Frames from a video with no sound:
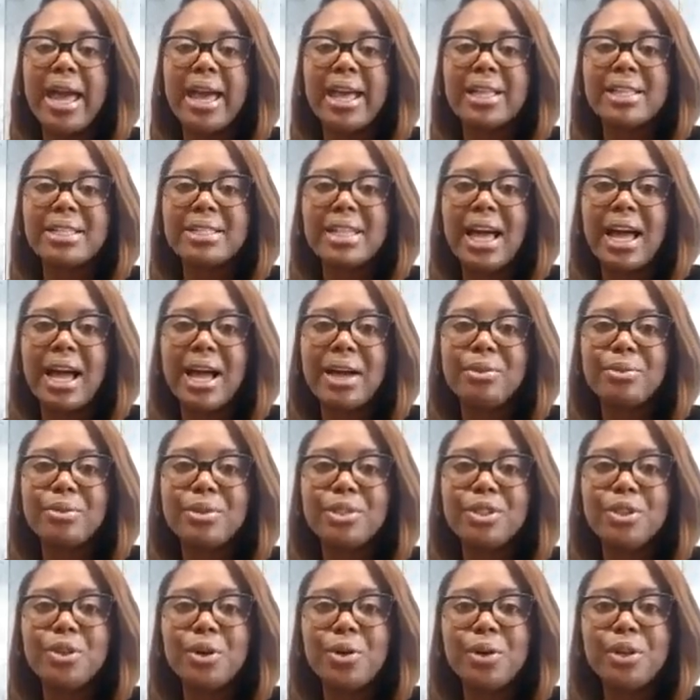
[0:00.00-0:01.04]
As I
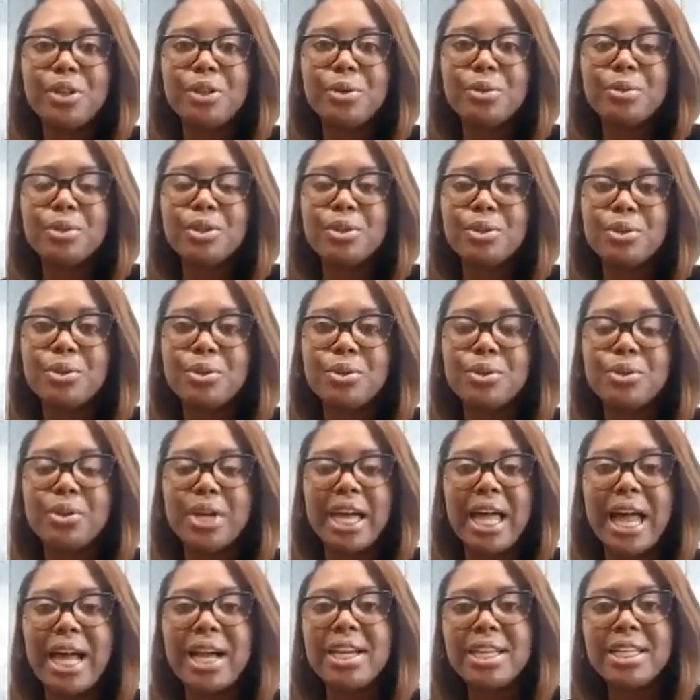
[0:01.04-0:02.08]
was going through school,
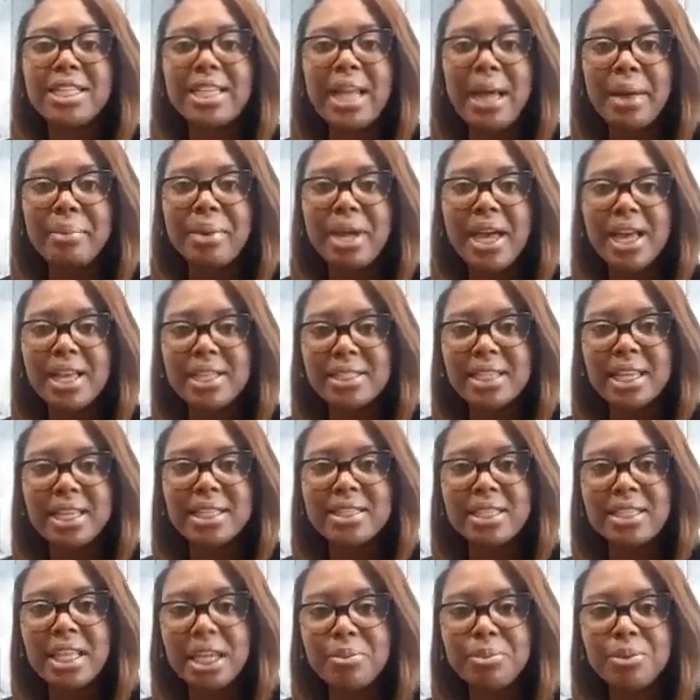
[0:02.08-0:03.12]
I could not pass that
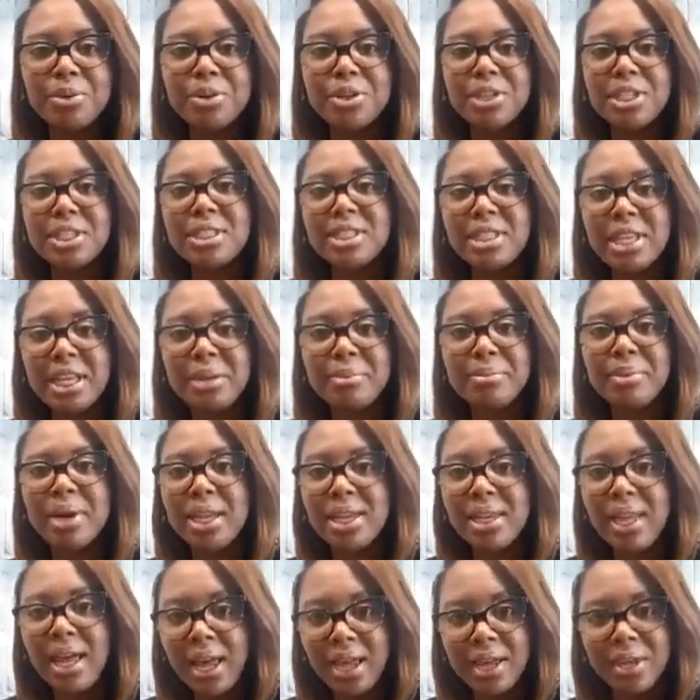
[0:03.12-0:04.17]
state board to save
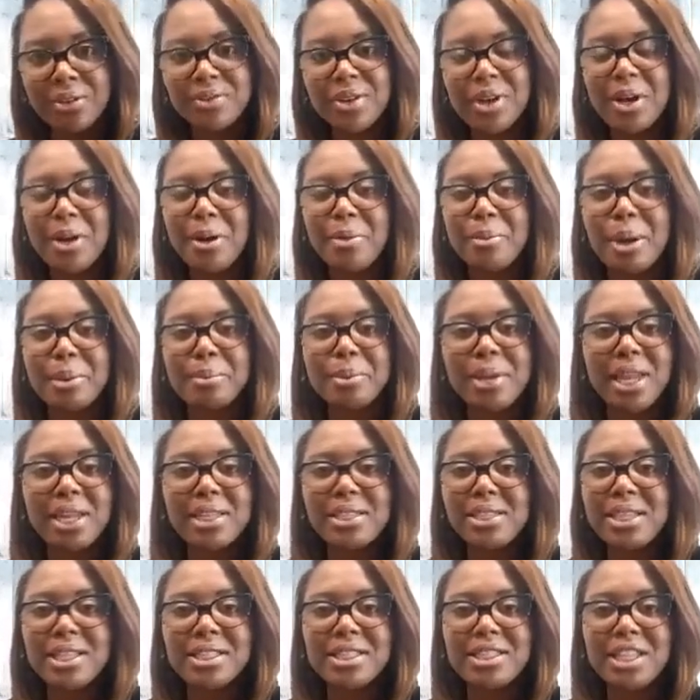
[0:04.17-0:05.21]
my life. Um, I'm not
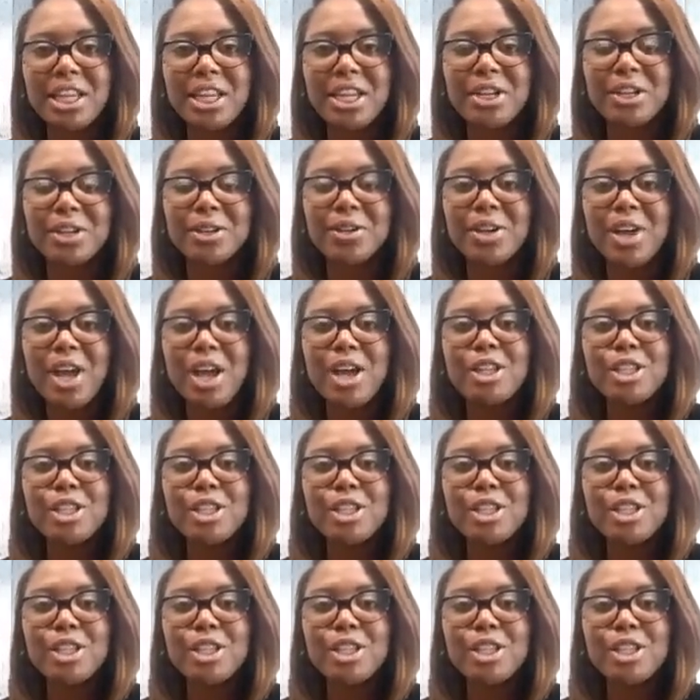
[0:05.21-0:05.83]
a test taker.